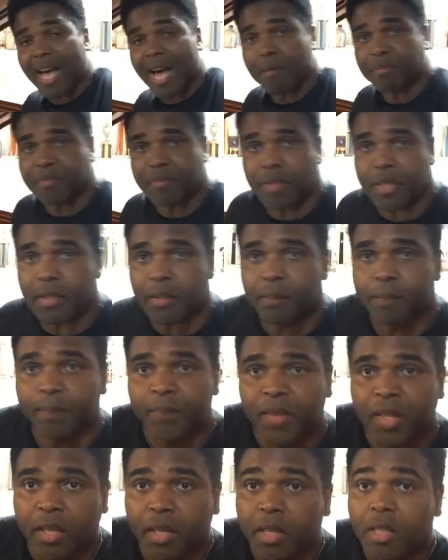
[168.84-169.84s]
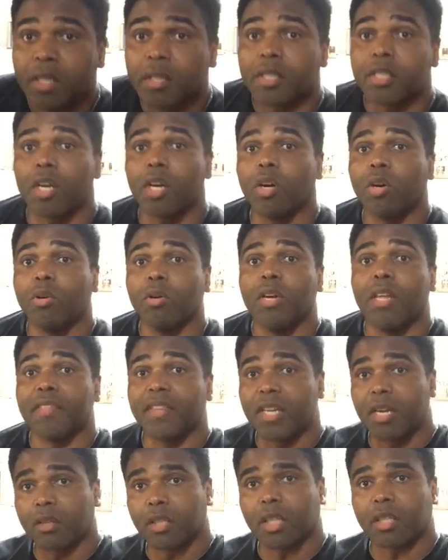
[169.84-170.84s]
top of it. So,
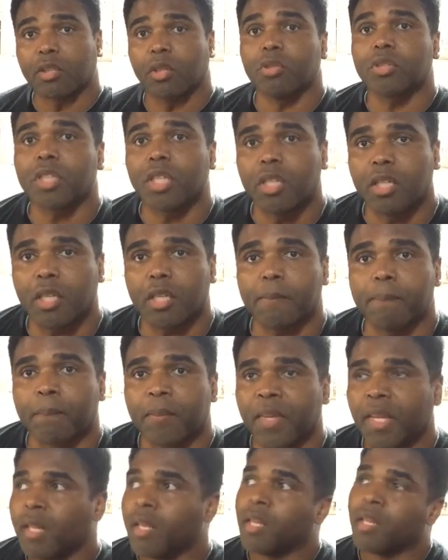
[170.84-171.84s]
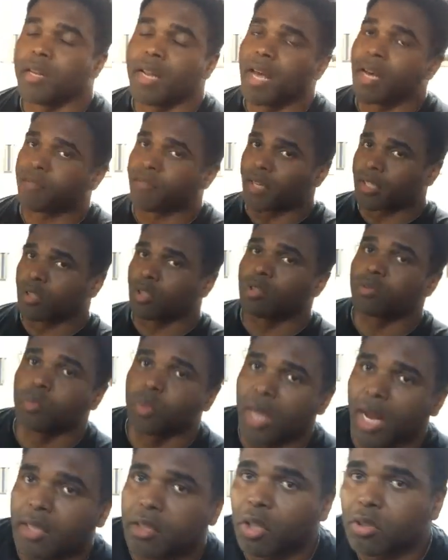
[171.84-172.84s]
and then I'm going to close the hood. Now, if I close,
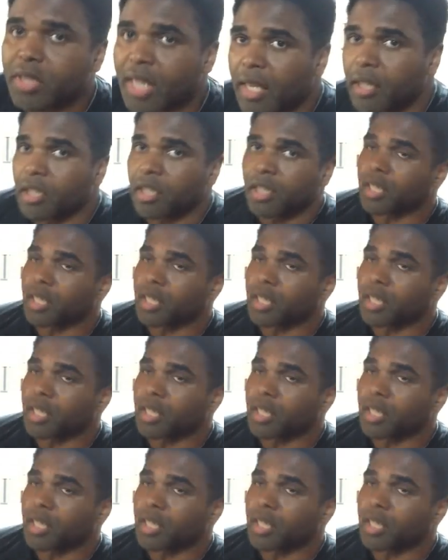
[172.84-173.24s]
when I close that